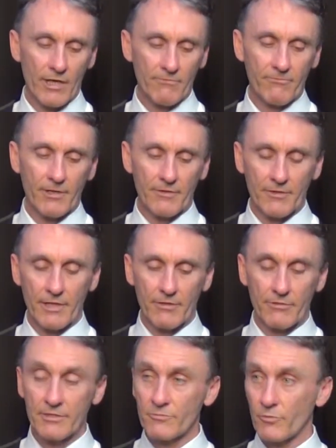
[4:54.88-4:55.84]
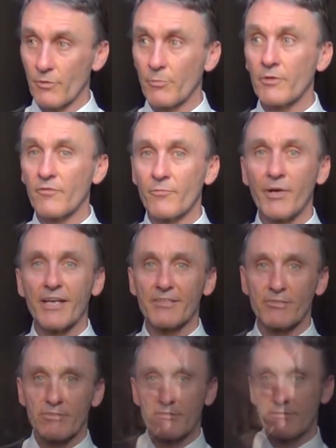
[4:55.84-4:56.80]
fret. There it is with a bit of
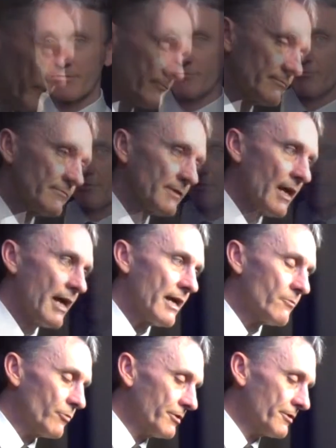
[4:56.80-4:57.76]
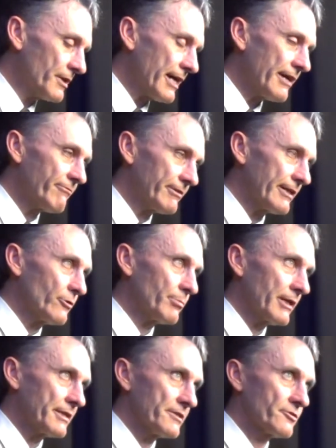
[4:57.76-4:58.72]
buzz. And with the A flat, you
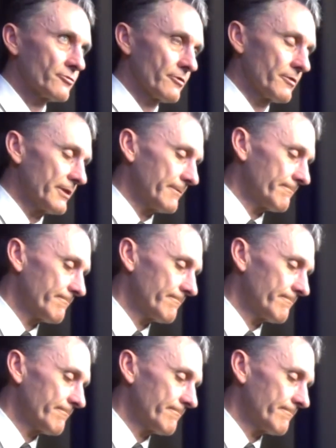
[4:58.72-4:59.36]
play this sort of thing.